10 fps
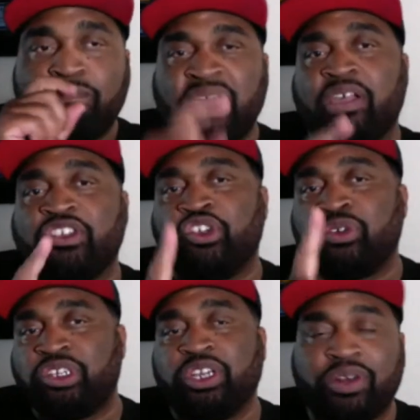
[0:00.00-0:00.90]
Because
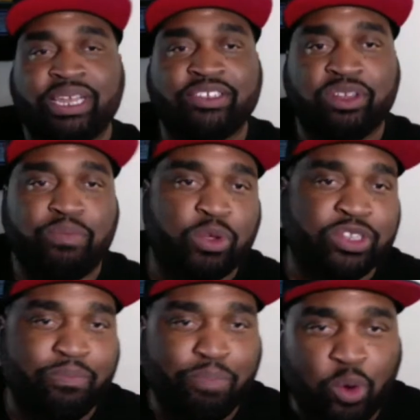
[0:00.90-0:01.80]
your journey is the
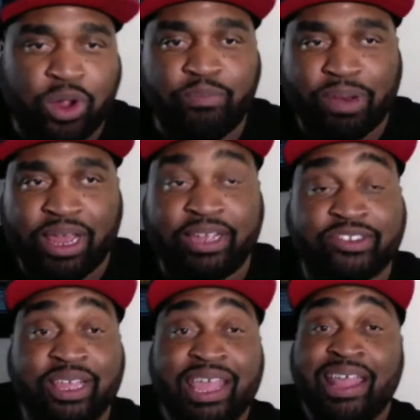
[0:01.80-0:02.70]
most important
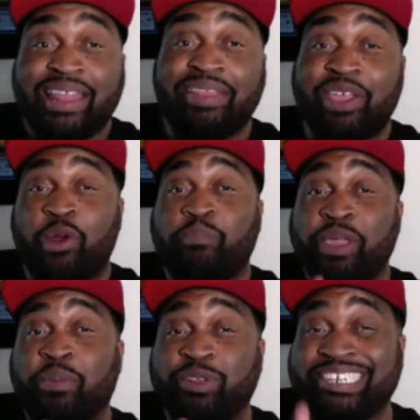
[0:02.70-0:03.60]
place, that there are
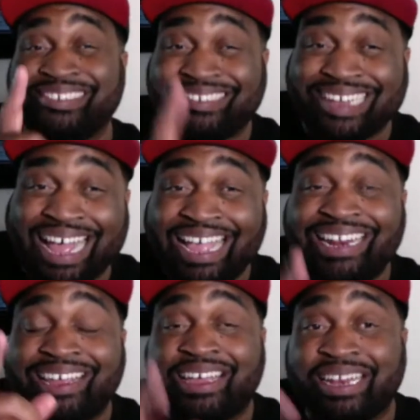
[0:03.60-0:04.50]
people
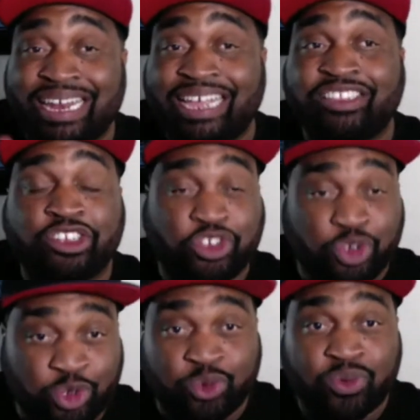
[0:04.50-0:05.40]
designed and connected to
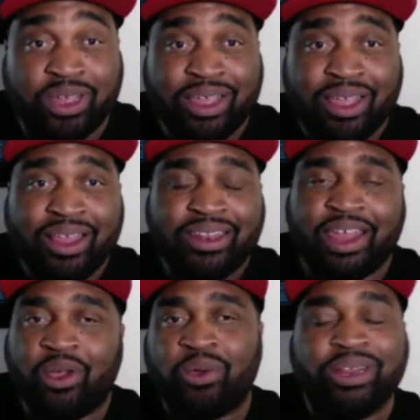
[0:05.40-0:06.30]
you
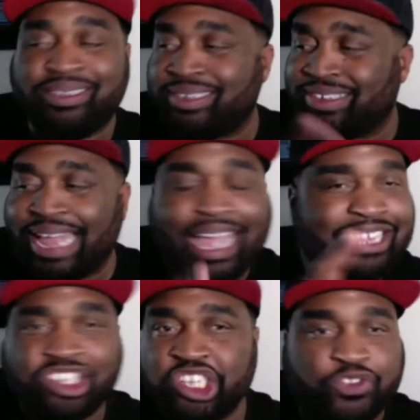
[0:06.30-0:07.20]
that are only
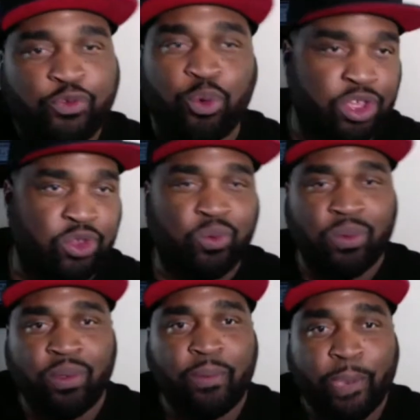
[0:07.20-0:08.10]
designed just for you.
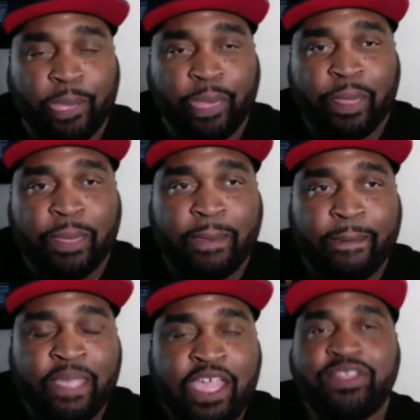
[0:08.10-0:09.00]

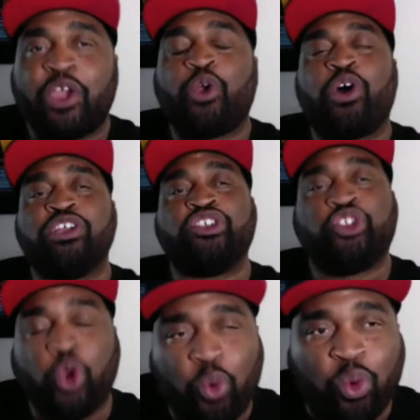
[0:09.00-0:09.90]
There are
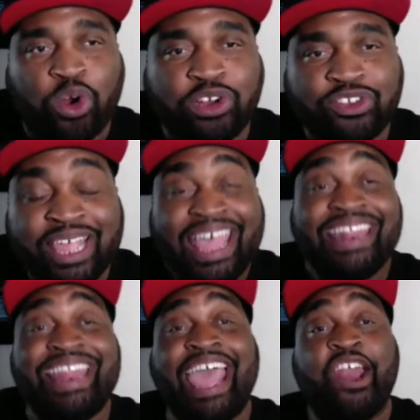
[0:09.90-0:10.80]
doors
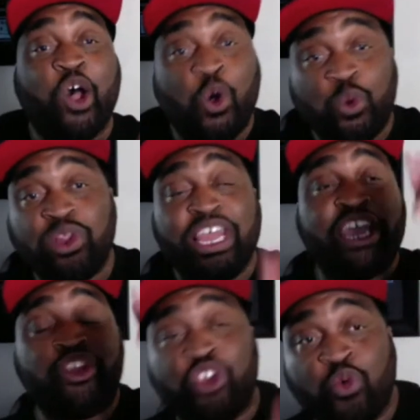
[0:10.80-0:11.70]
that
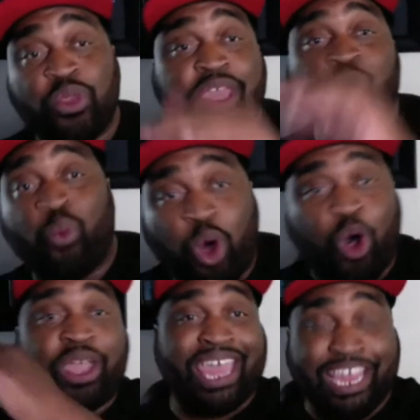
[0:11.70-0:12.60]
only you can
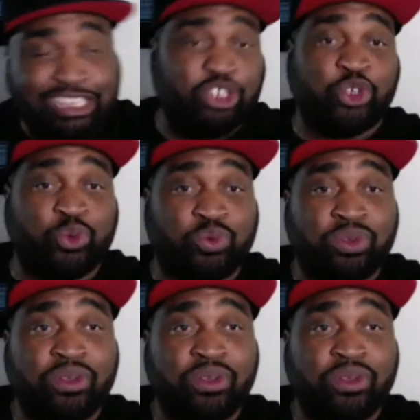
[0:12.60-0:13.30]
walk into.